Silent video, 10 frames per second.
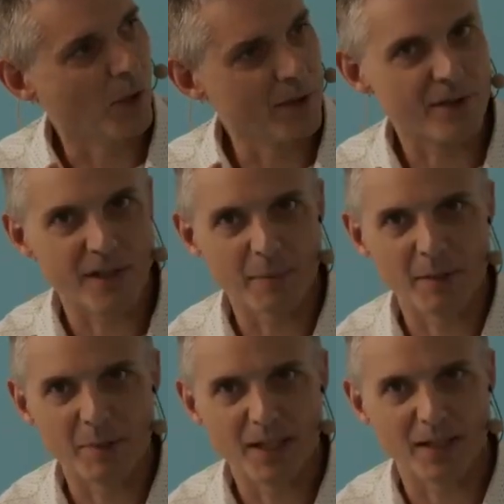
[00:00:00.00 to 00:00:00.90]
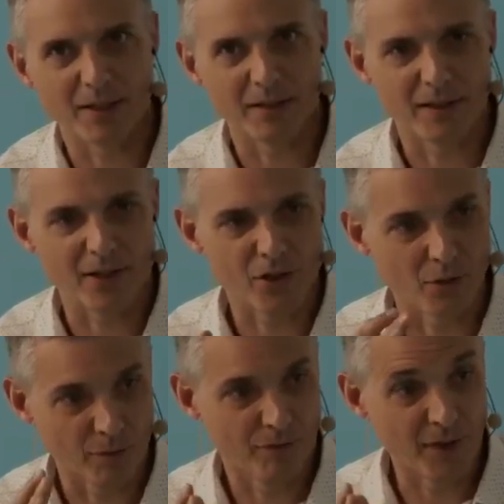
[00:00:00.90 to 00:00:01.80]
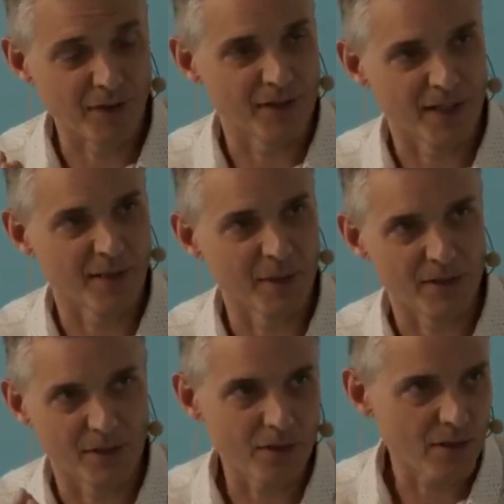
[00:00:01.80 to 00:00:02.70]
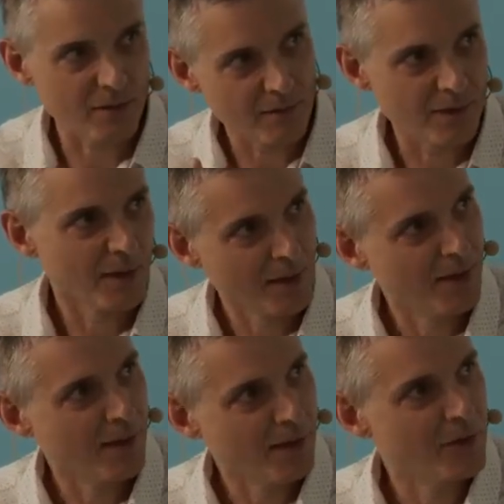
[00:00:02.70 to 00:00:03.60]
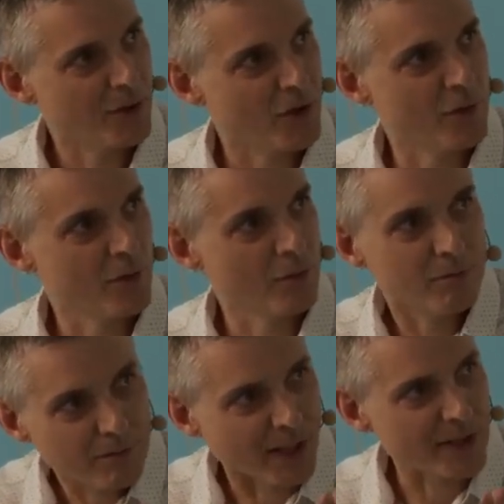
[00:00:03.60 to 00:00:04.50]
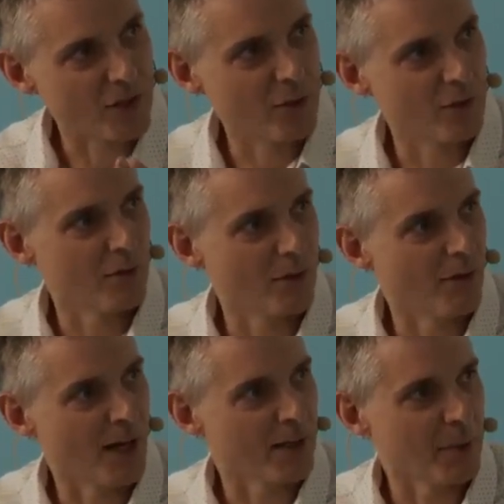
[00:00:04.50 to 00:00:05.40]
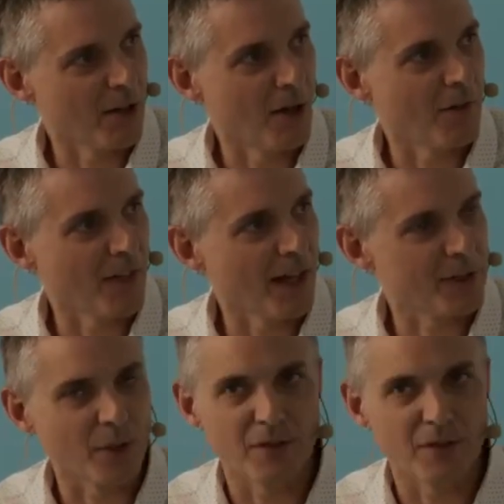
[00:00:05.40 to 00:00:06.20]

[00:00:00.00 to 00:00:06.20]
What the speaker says: one seabed beacon gets you 50 centimeters, two gets you around about half that,